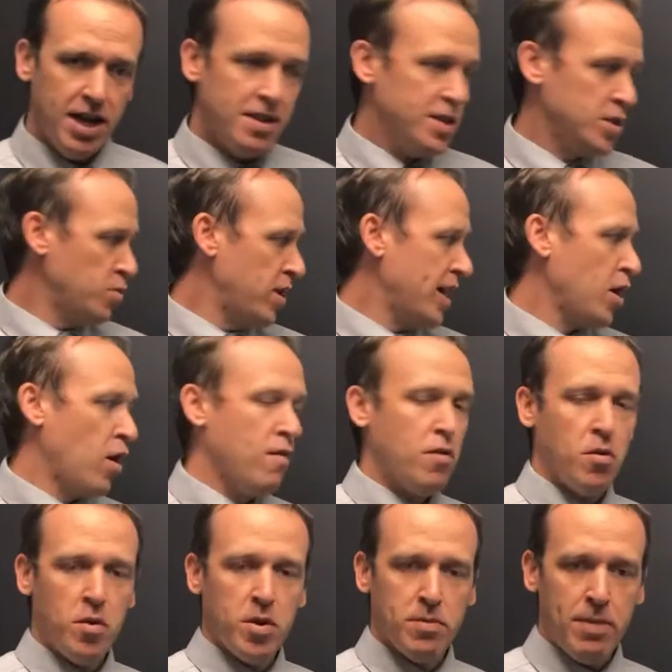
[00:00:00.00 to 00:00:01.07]
This is what I go
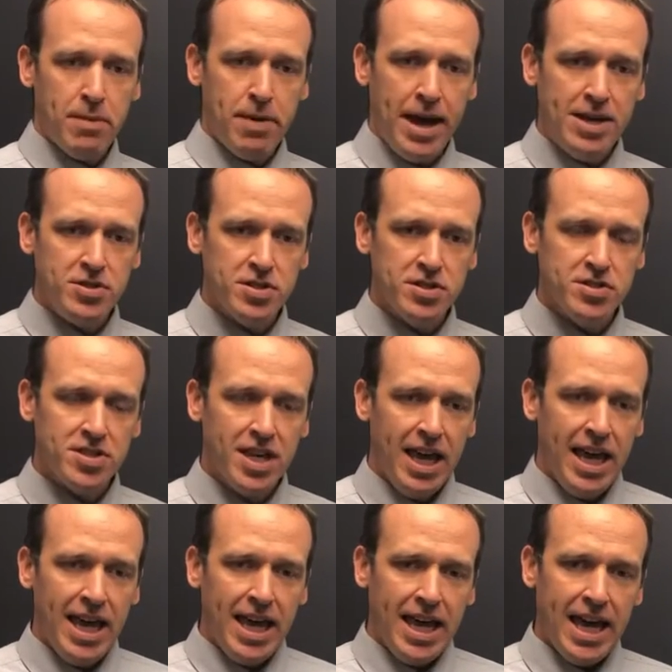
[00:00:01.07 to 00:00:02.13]
over with my patients.
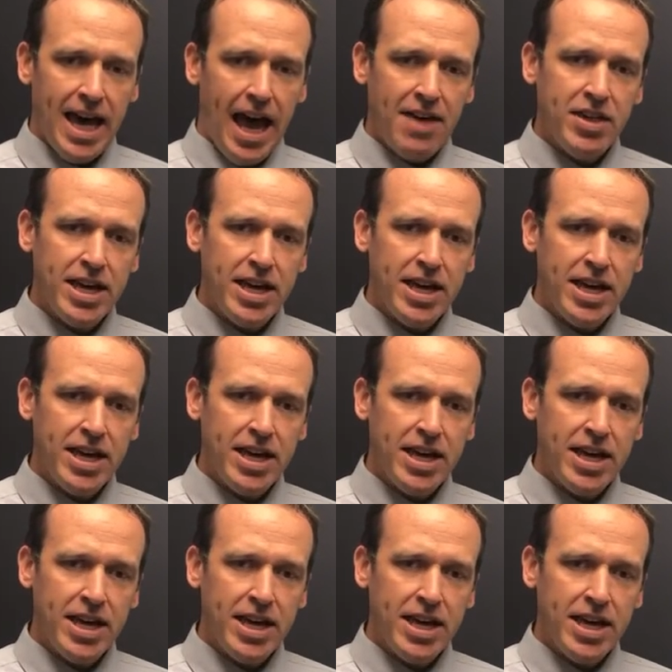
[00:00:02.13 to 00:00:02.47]
I